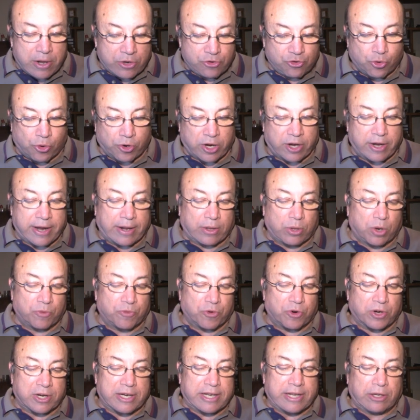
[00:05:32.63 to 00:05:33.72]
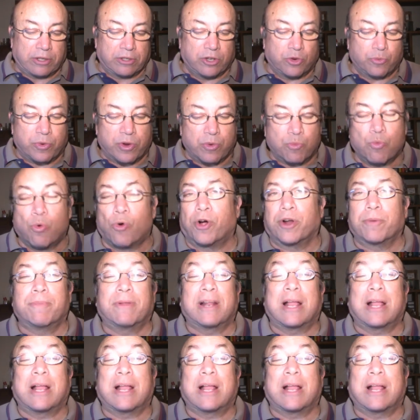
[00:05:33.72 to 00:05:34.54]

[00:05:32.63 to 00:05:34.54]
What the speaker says: Jordanelle over Gilded Reward,